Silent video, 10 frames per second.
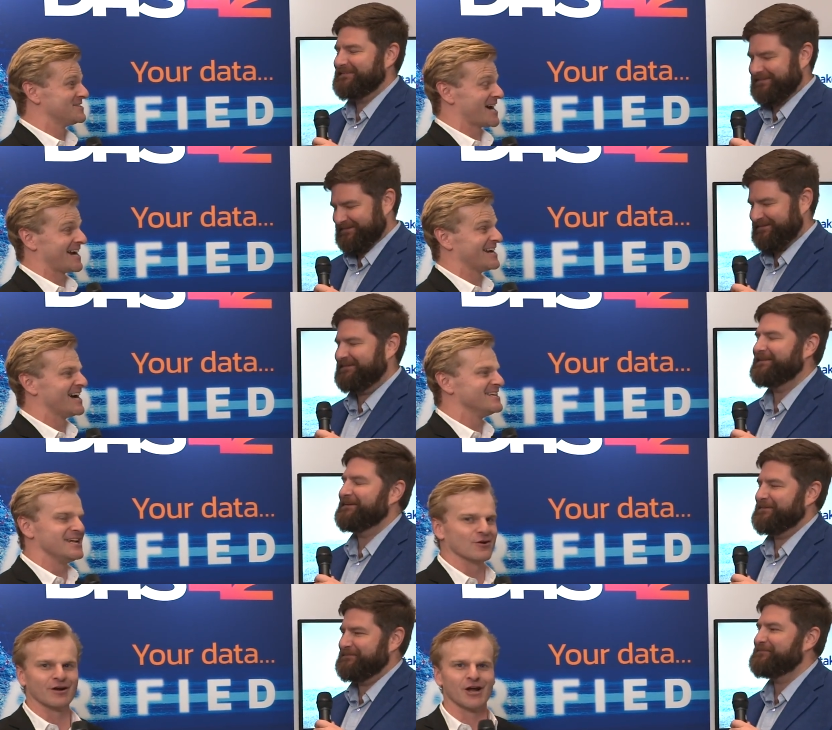Speaker 1: chatted a
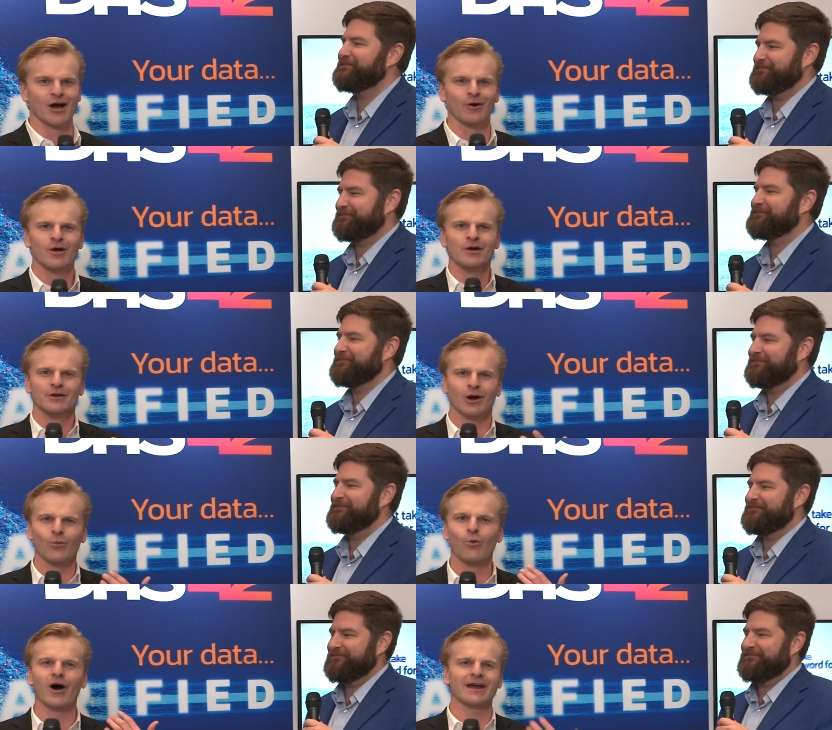year ago. You know,
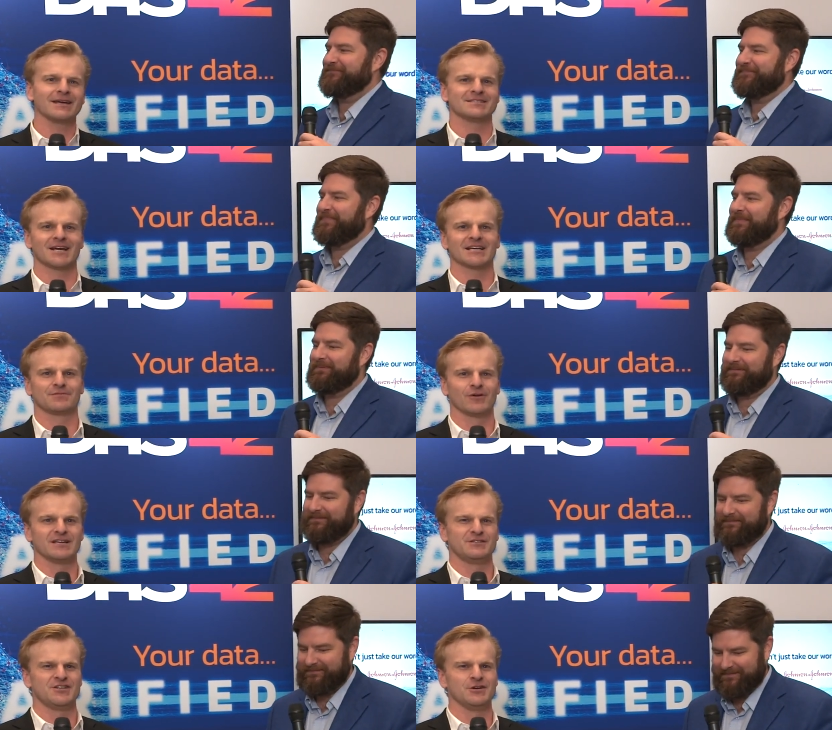what has
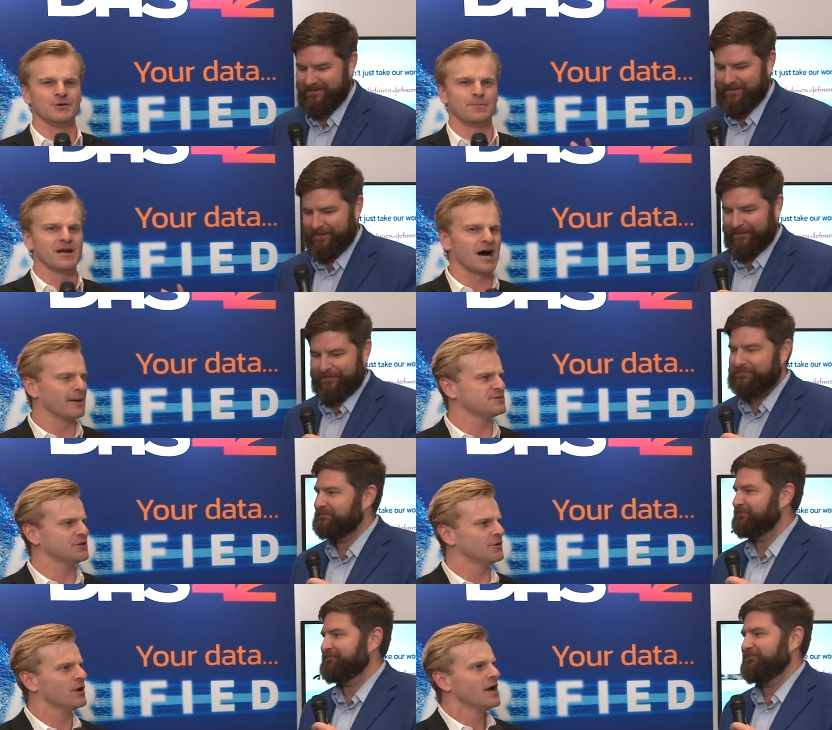DAS42 been up
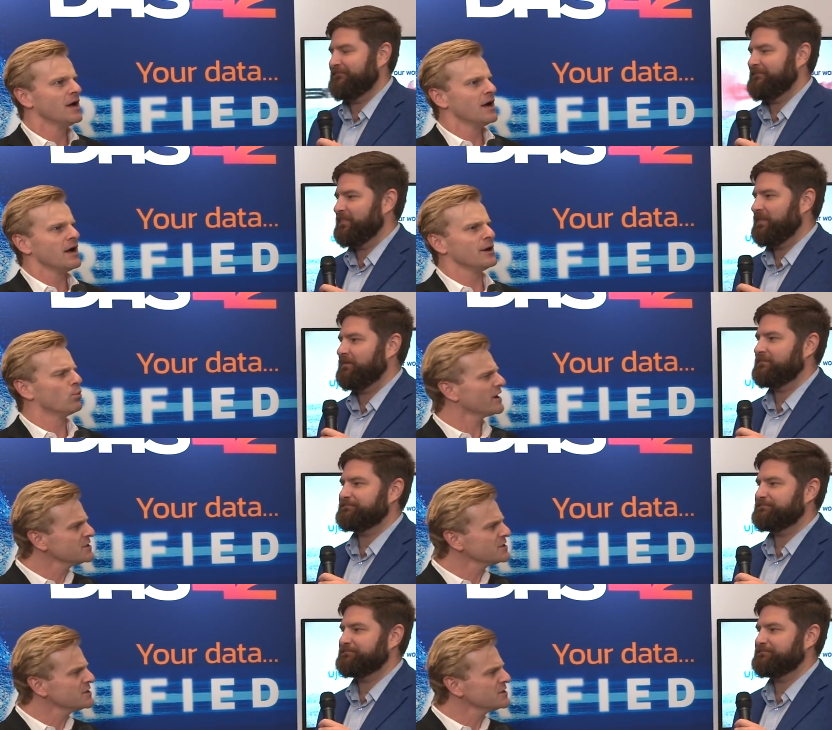to, and what are